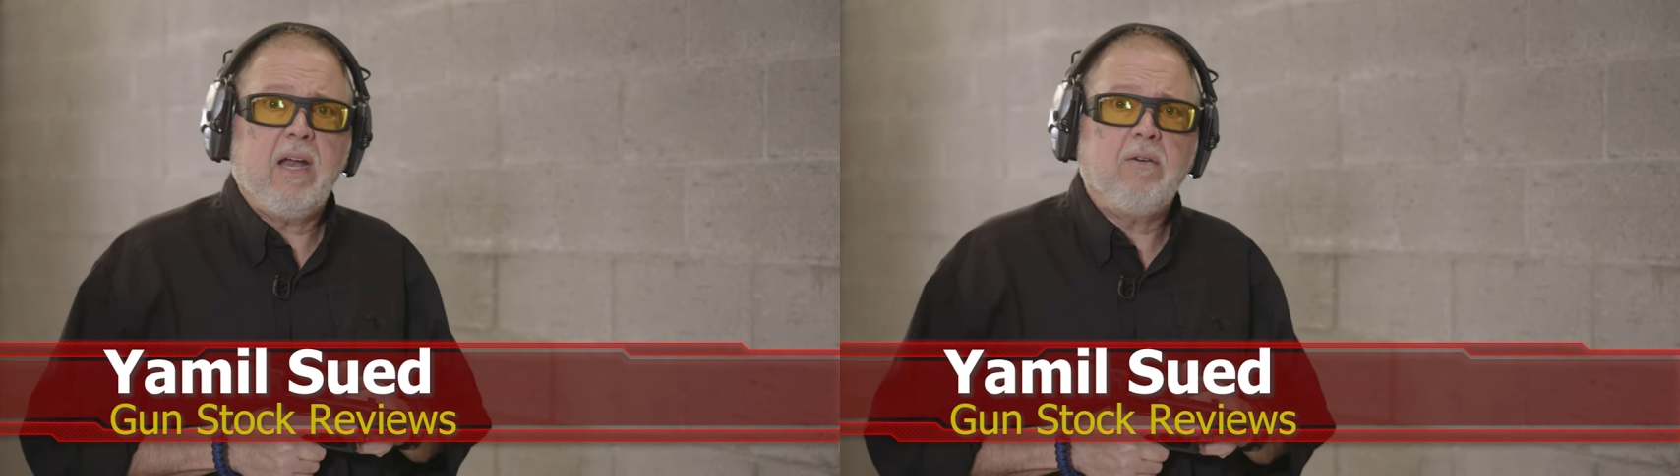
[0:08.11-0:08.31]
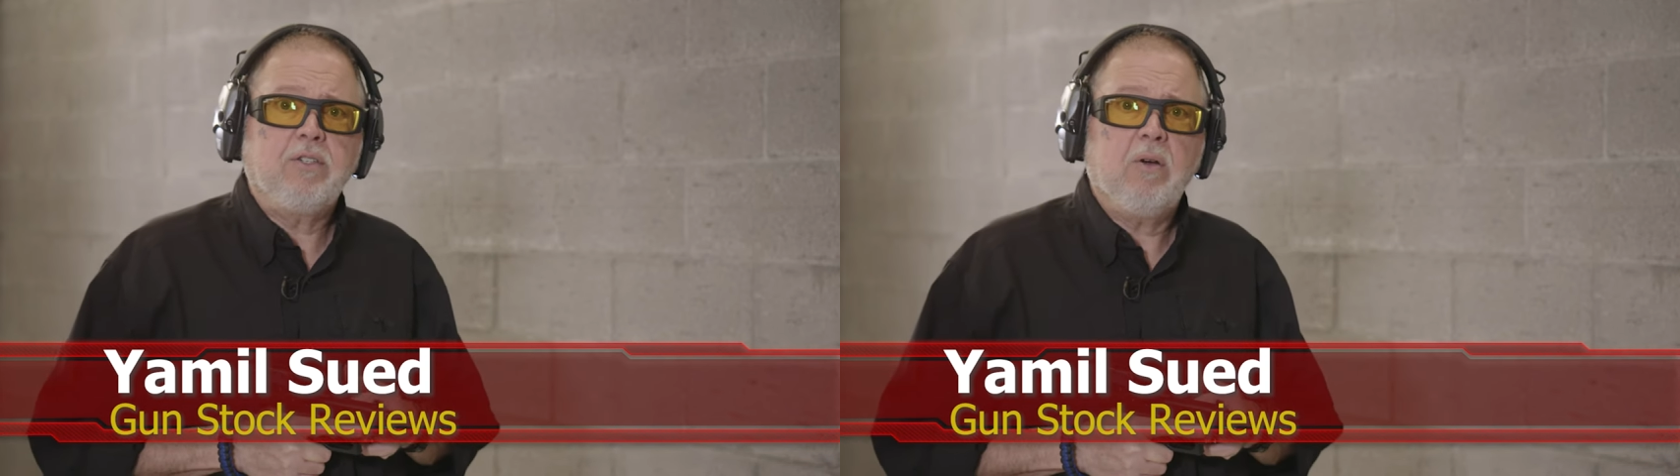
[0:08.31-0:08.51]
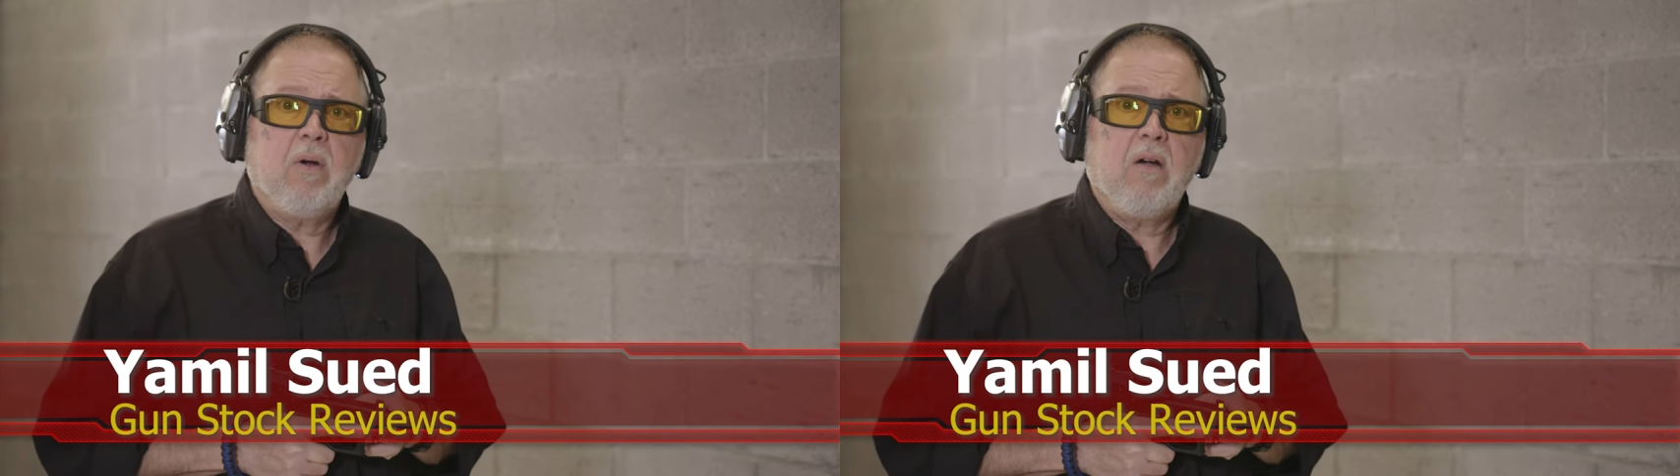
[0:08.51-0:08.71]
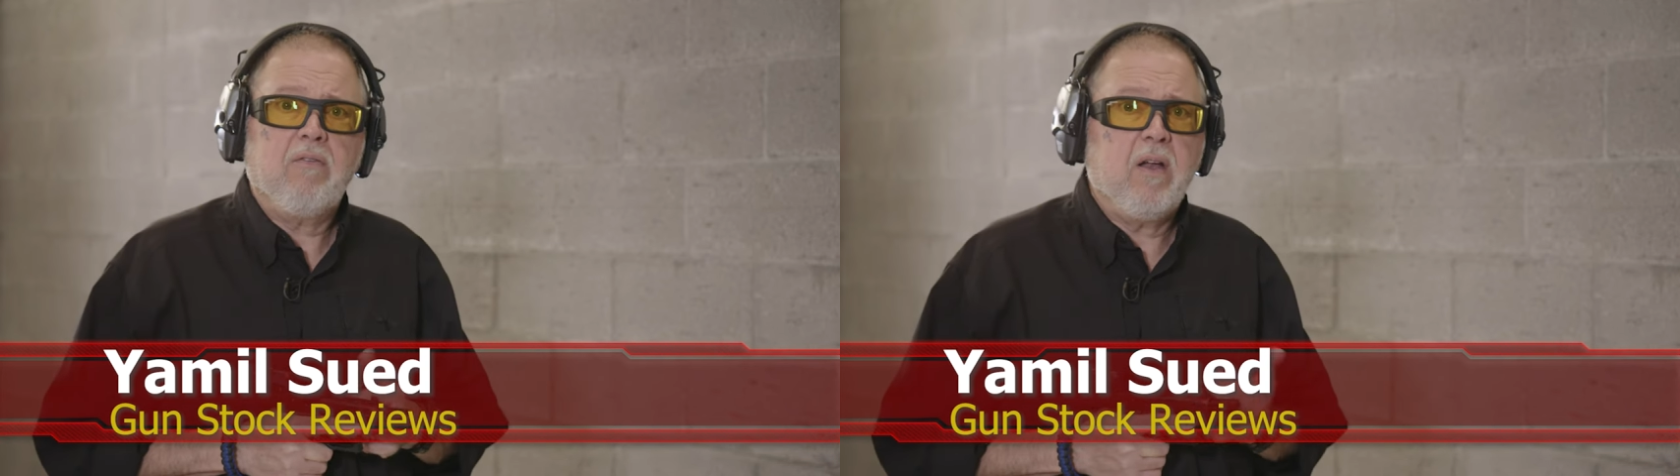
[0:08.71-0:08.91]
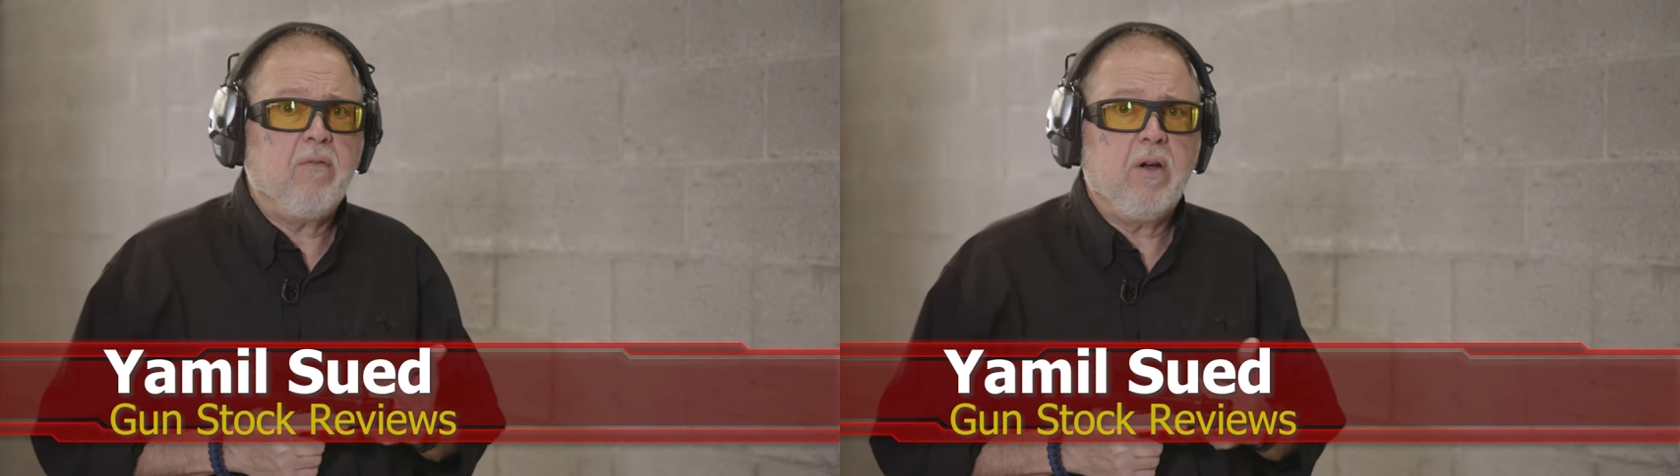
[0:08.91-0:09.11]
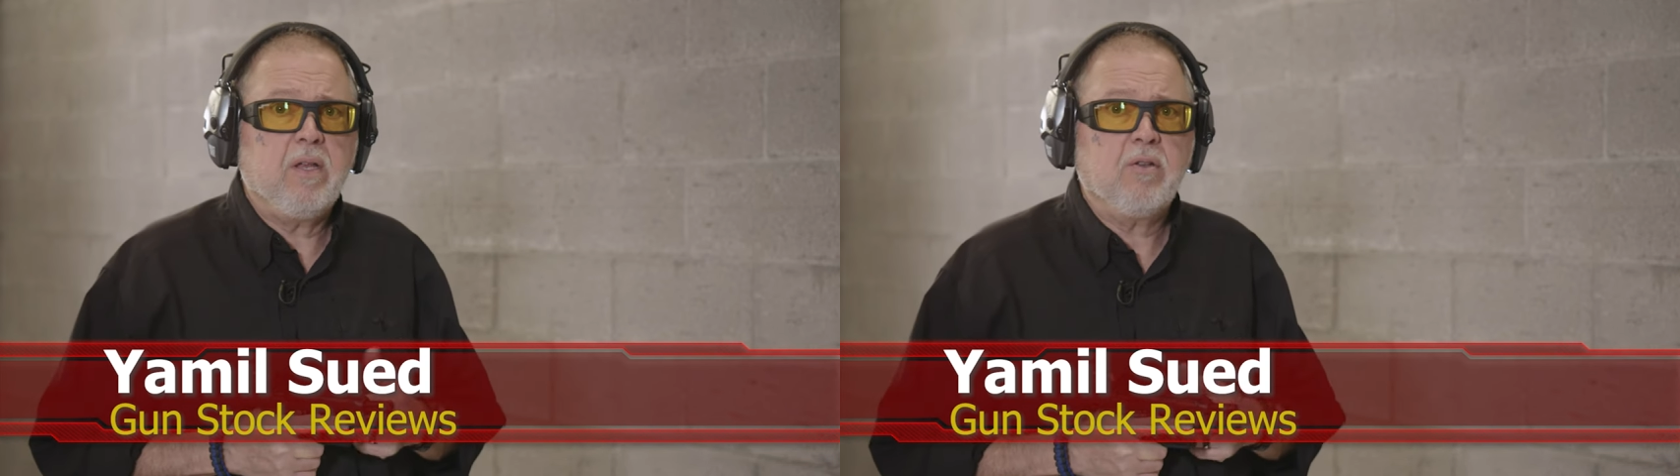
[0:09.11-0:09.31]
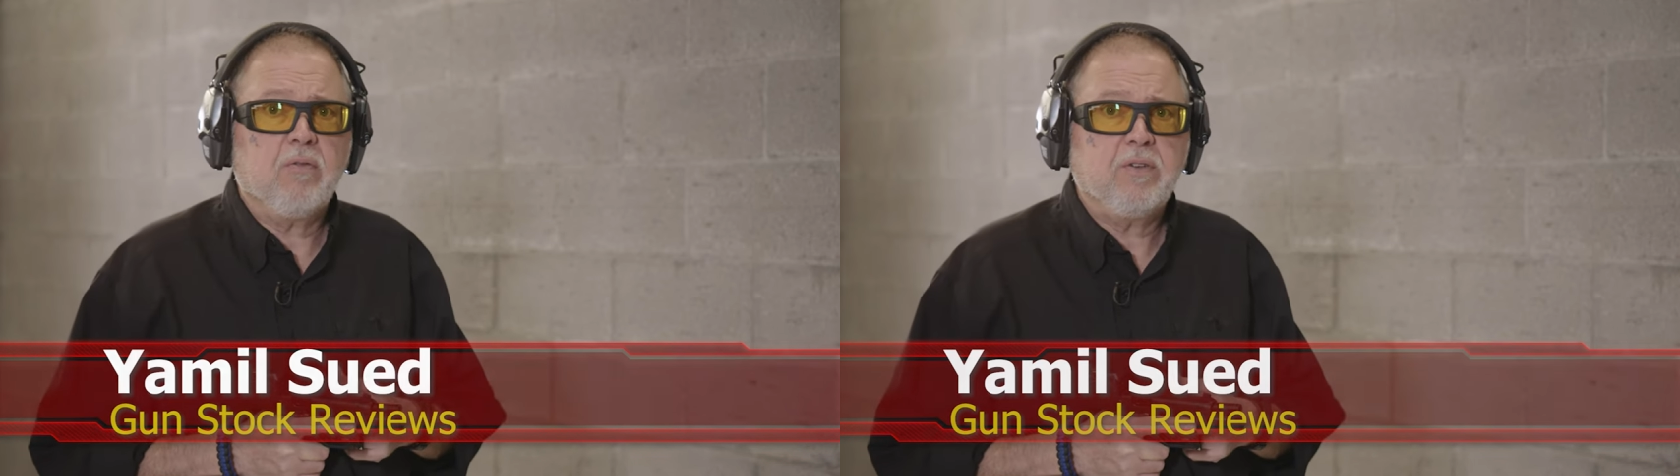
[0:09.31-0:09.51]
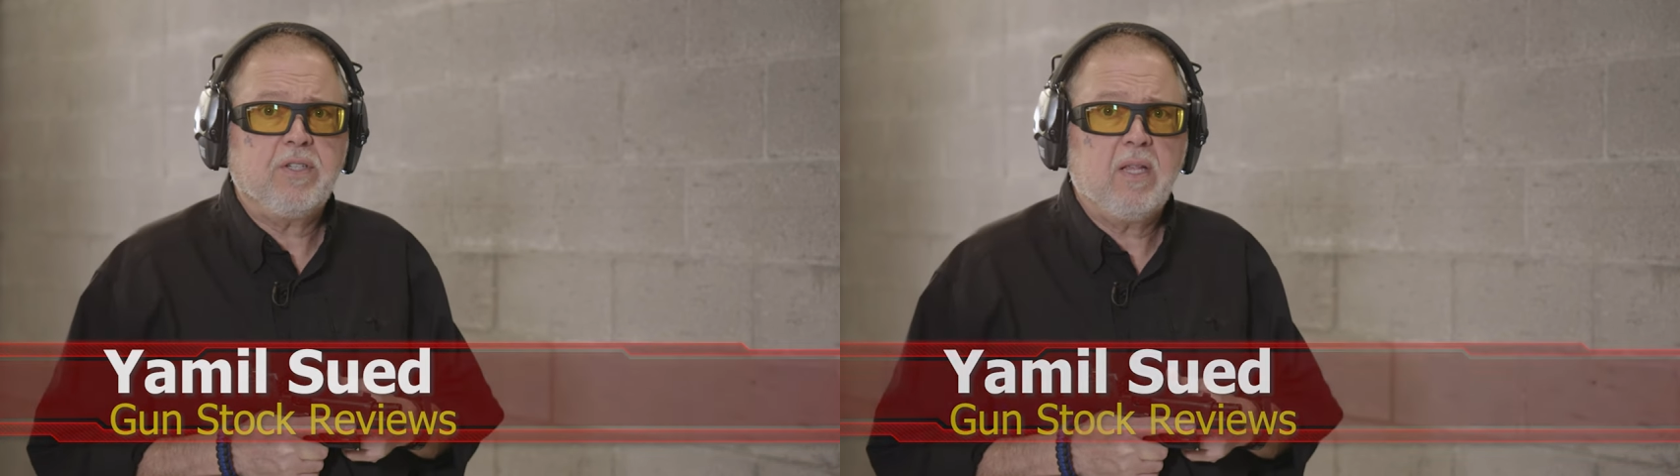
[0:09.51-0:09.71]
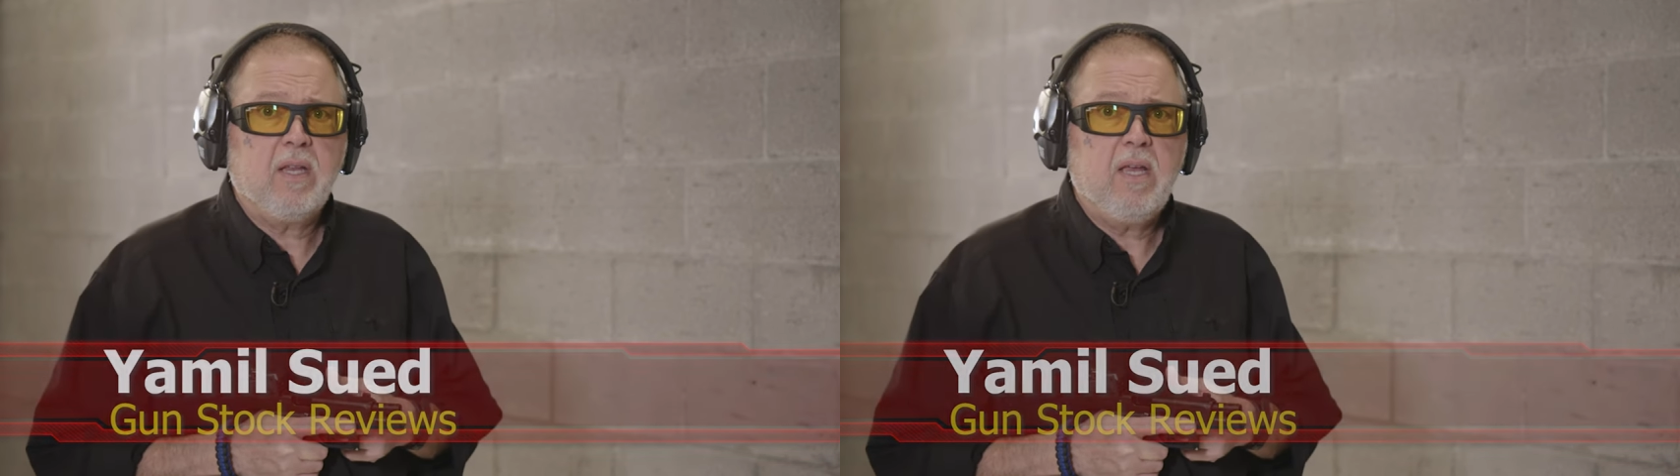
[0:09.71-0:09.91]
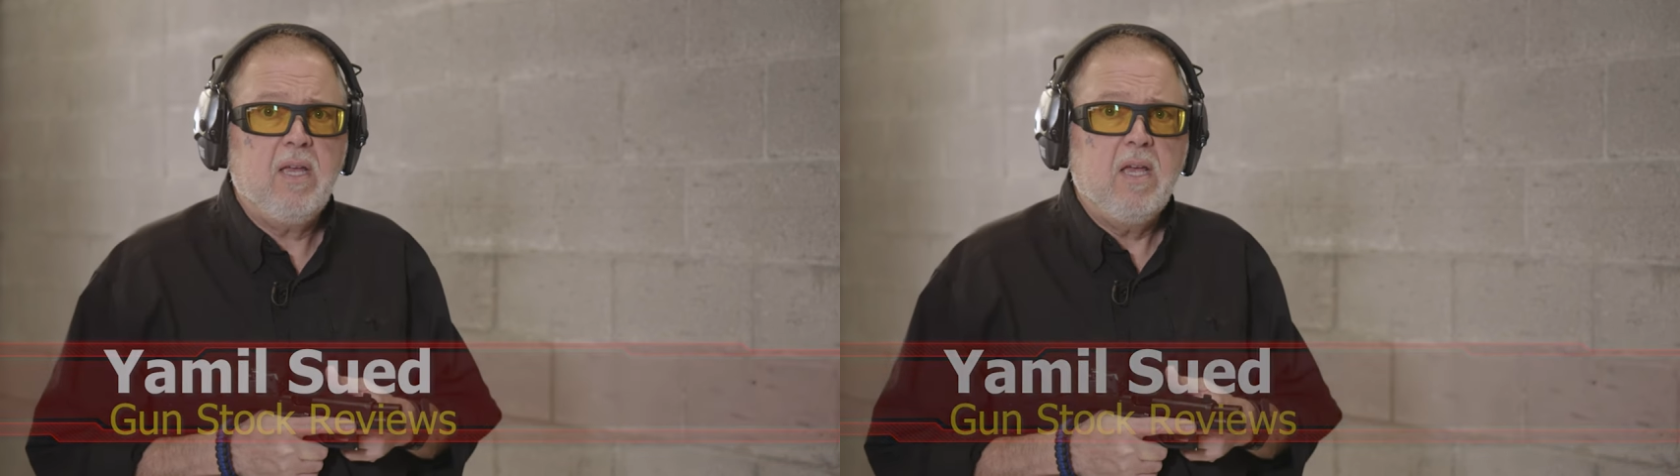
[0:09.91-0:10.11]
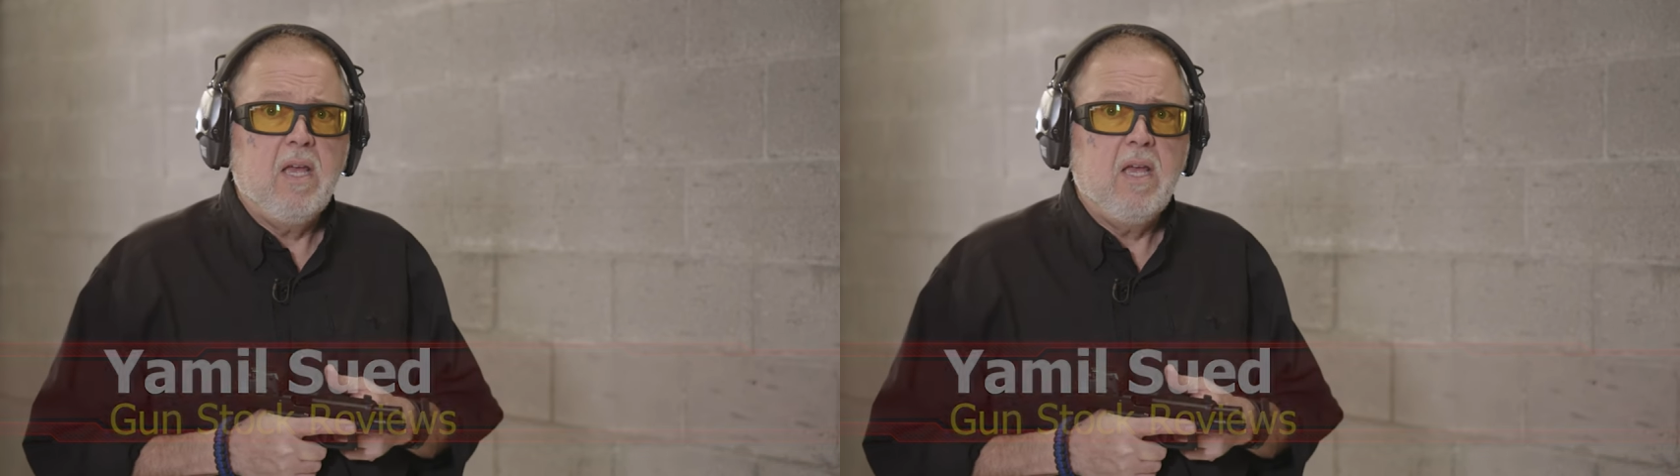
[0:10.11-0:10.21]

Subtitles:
Arizona, our favorite indoor facility,